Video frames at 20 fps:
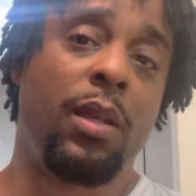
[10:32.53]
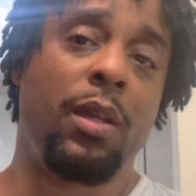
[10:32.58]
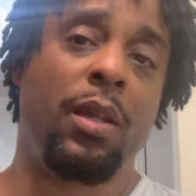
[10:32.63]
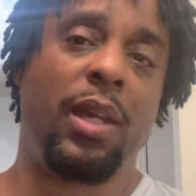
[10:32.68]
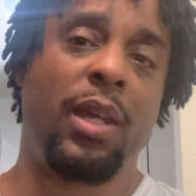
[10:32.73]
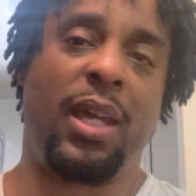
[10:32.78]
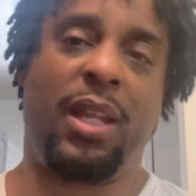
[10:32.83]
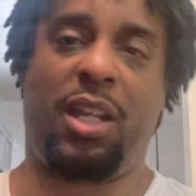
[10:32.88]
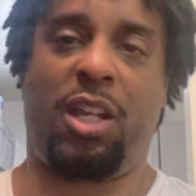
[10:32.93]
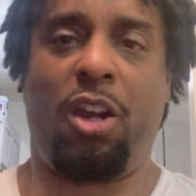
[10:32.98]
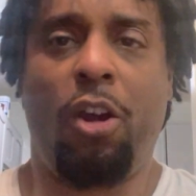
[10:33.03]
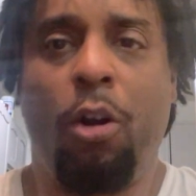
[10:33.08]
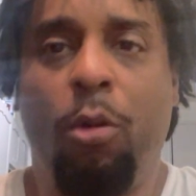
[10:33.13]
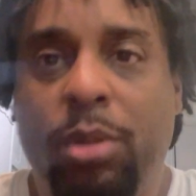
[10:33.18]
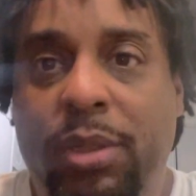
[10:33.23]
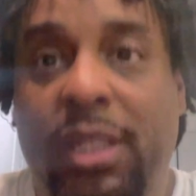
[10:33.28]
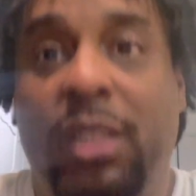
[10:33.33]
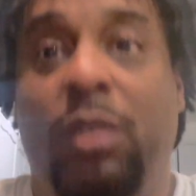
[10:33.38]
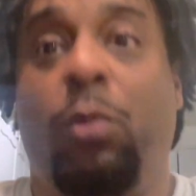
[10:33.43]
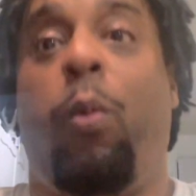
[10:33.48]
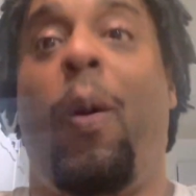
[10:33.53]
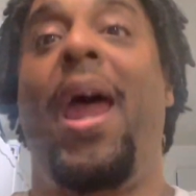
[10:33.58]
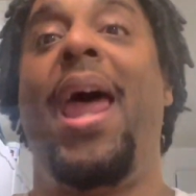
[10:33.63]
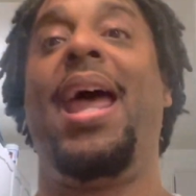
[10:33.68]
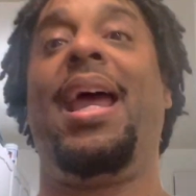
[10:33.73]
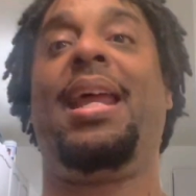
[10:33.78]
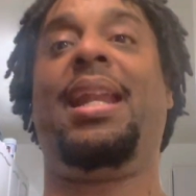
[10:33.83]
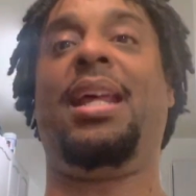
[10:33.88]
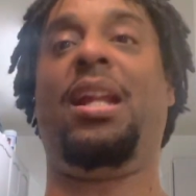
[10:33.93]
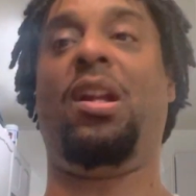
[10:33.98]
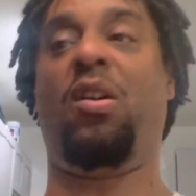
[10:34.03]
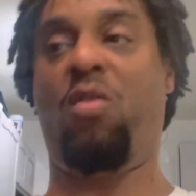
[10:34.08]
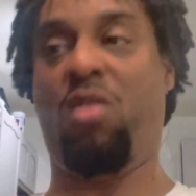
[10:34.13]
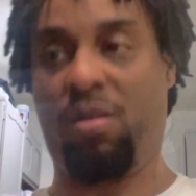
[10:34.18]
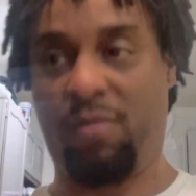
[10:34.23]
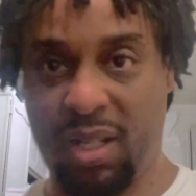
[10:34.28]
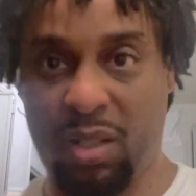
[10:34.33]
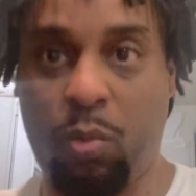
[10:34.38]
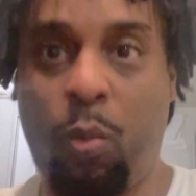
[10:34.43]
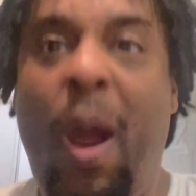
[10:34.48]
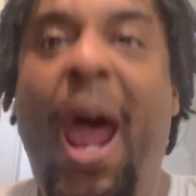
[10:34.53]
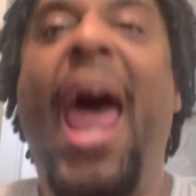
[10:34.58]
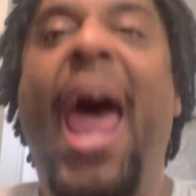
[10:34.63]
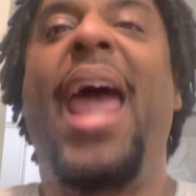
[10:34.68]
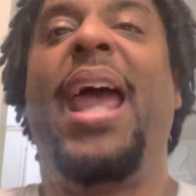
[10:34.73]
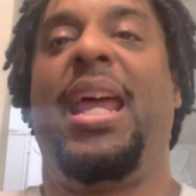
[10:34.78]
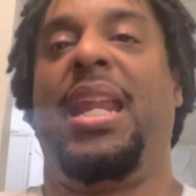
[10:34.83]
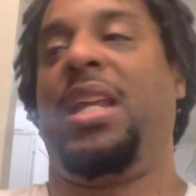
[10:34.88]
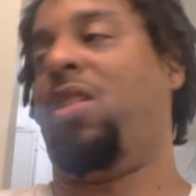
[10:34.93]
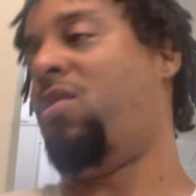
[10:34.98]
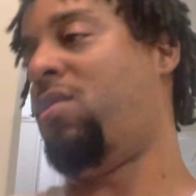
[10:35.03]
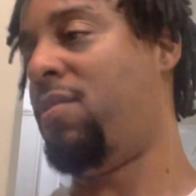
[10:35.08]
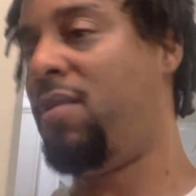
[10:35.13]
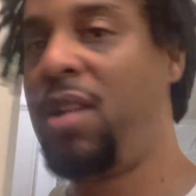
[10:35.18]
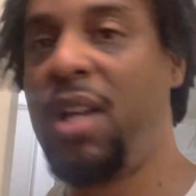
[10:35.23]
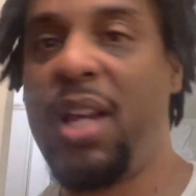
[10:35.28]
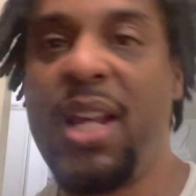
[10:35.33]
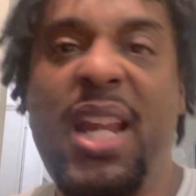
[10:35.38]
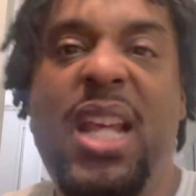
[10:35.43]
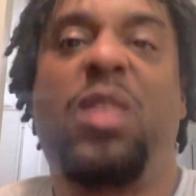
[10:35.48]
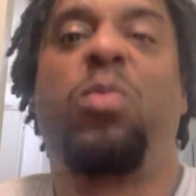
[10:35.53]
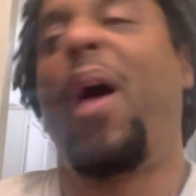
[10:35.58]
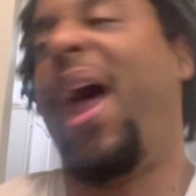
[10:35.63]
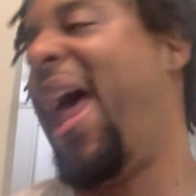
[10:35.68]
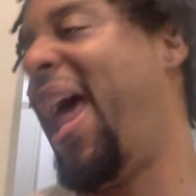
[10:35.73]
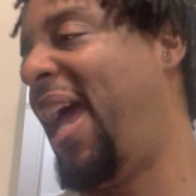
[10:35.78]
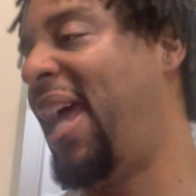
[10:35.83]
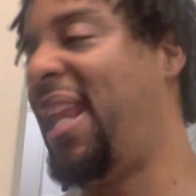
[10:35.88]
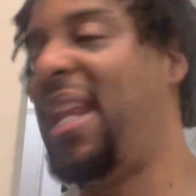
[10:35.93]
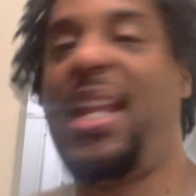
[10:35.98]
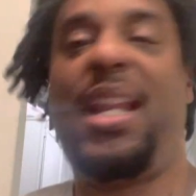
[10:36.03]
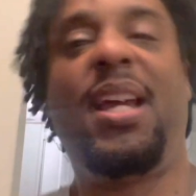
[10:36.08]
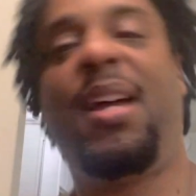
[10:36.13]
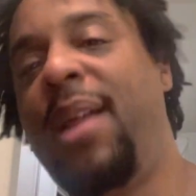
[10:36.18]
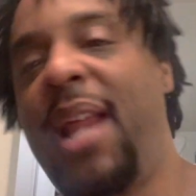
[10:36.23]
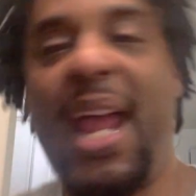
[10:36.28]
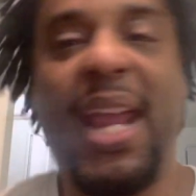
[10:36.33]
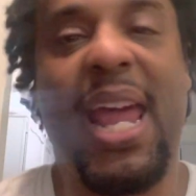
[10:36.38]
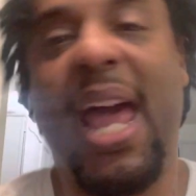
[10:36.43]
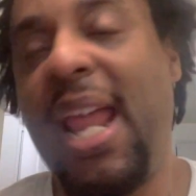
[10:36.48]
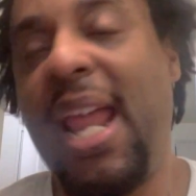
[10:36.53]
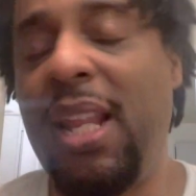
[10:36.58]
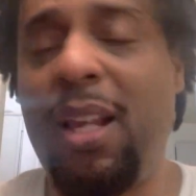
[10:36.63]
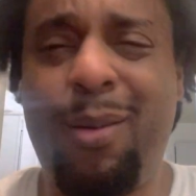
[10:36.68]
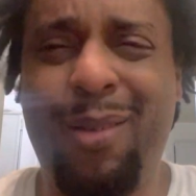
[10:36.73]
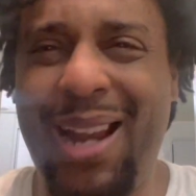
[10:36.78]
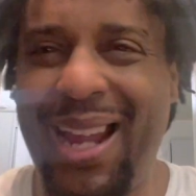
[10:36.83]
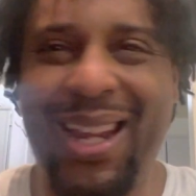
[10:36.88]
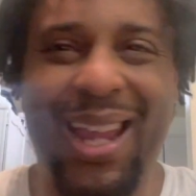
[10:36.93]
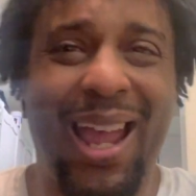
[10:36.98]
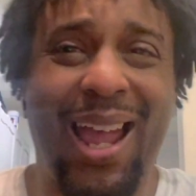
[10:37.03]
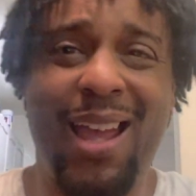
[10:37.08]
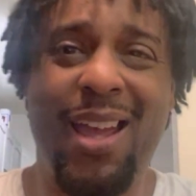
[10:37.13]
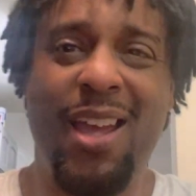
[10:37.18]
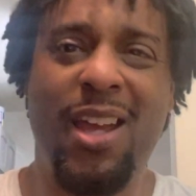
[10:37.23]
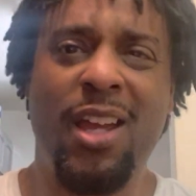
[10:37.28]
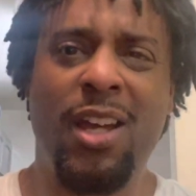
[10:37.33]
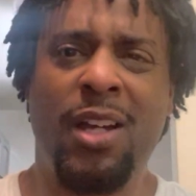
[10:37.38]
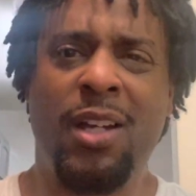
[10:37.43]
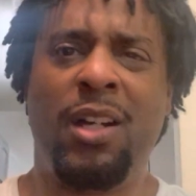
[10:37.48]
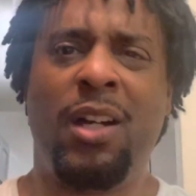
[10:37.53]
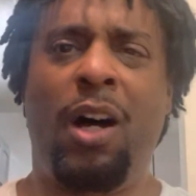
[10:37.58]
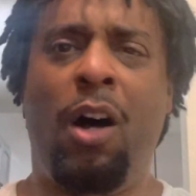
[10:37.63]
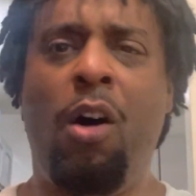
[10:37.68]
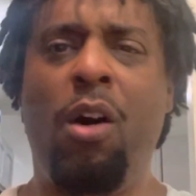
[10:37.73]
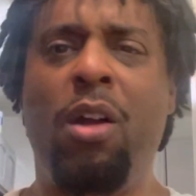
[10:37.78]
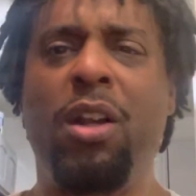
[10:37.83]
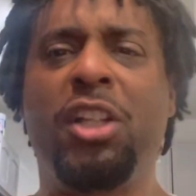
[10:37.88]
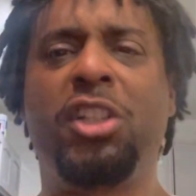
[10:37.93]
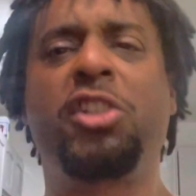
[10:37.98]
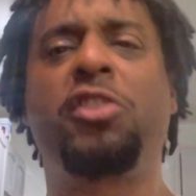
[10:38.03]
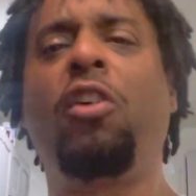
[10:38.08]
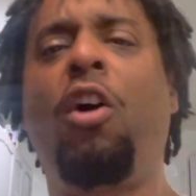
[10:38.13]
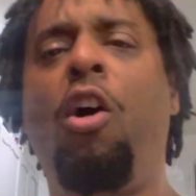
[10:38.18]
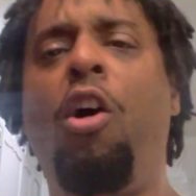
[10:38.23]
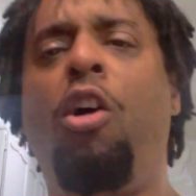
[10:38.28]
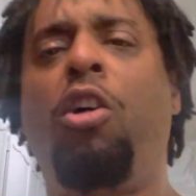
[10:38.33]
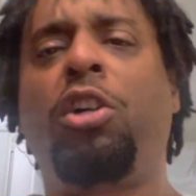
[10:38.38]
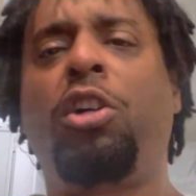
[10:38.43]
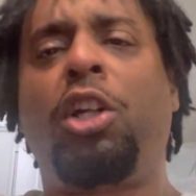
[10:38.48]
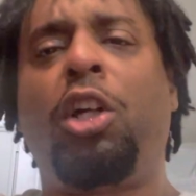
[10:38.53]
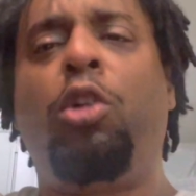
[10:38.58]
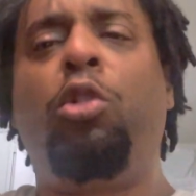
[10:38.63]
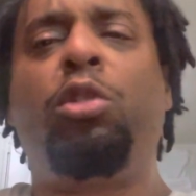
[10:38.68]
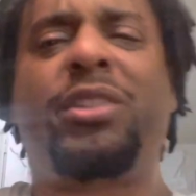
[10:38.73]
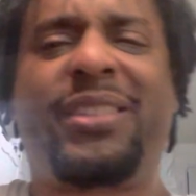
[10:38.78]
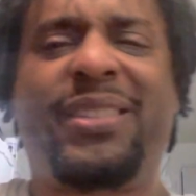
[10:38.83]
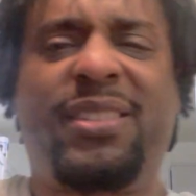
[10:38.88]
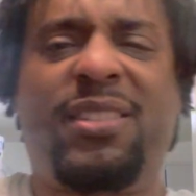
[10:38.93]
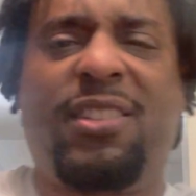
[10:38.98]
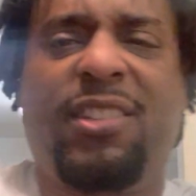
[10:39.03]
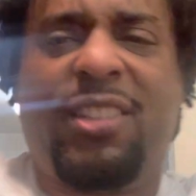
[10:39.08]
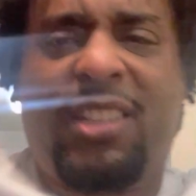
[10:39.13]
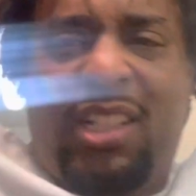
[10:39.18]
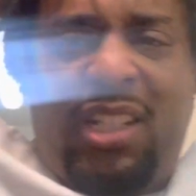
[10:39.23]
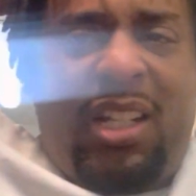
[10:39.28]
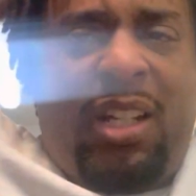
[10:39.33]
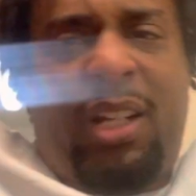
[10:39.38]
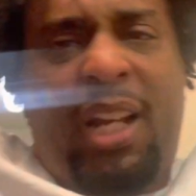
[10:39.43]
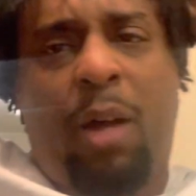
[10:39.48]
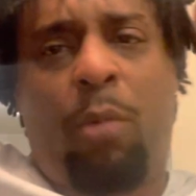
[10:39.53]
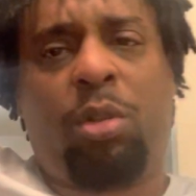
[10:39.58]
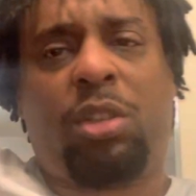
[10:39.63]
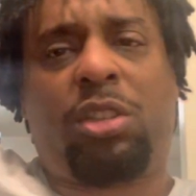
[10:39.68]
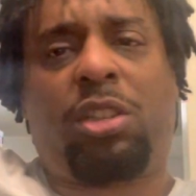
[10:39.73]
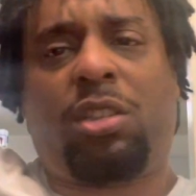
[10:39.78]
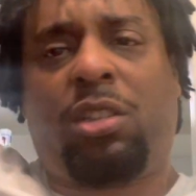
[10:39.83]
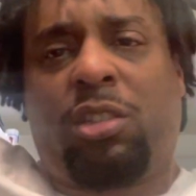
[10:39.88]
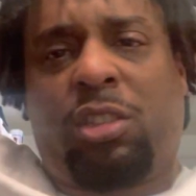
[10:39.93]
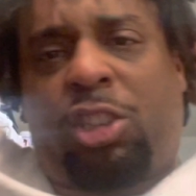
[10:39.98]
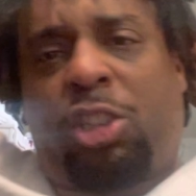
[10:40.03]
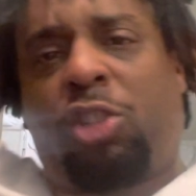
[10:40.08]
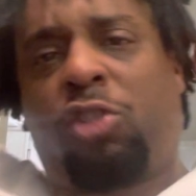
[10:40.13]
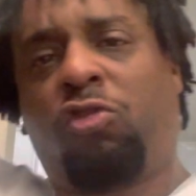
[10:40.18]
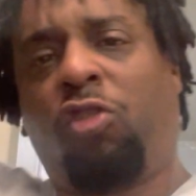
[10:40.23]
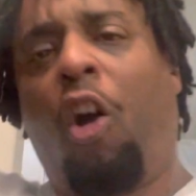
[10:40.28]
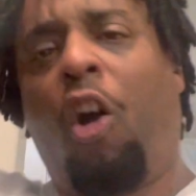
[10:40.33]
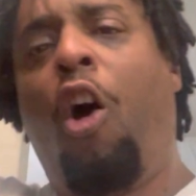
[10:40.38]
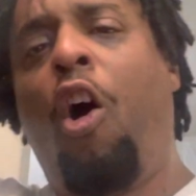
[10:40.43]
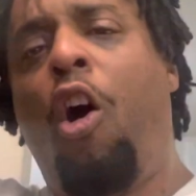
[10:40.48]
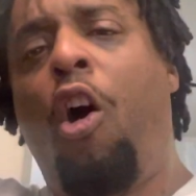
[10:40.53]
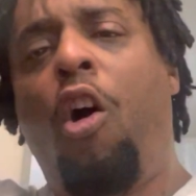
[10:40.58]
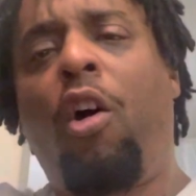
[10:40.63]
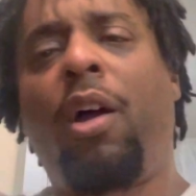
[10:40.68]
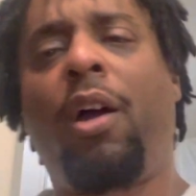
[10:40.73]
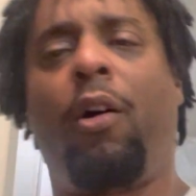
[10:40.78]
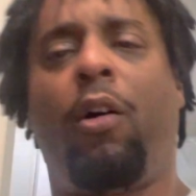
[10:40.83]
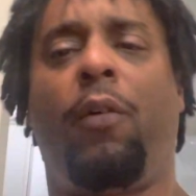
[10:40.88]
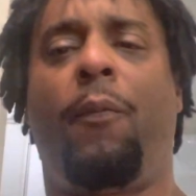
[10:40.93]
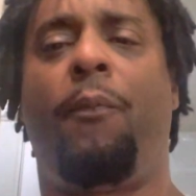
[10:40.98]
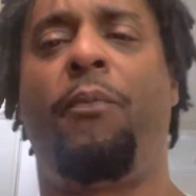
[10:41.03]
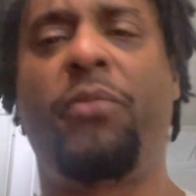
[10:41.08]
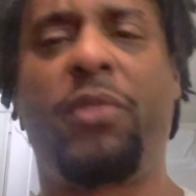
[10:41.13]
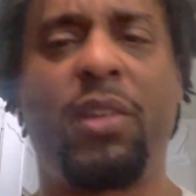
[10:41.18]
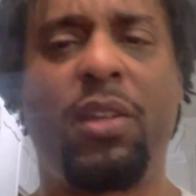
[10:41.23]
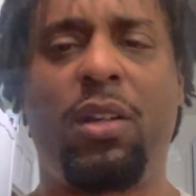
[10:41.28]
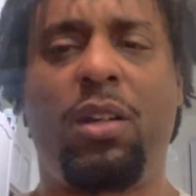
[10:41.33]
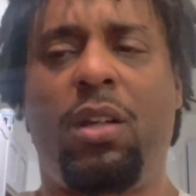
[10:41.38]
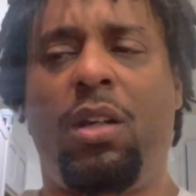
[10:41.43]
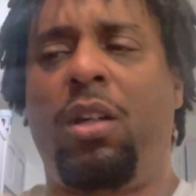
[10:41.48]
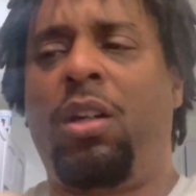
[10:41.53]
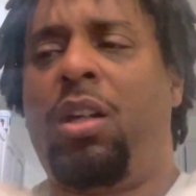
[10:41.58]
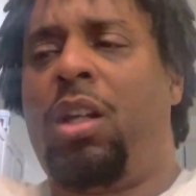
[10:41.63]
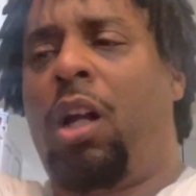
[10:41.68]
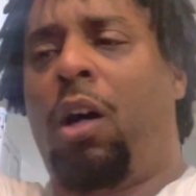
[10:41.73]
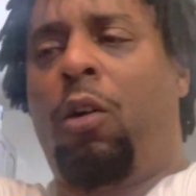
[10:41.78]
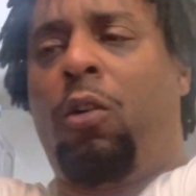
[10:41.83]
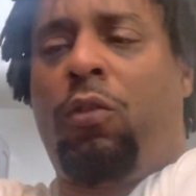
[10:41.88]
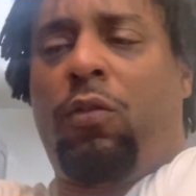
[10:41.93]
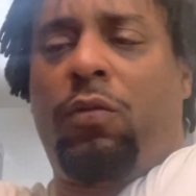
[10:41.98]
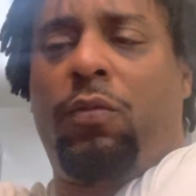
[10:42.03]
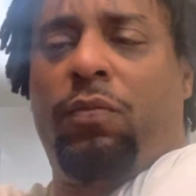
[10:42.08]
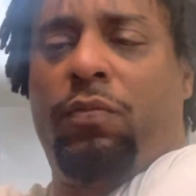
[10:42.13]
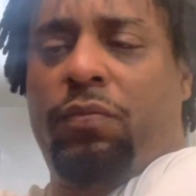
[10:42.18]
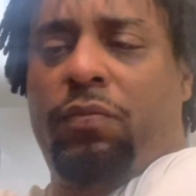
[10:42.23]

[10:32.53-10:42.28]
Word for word: And the girl was just wagging it on, just wagging it on, just wagging it. Look what I got, look what I got. All the strong dudes that was strong or, you know,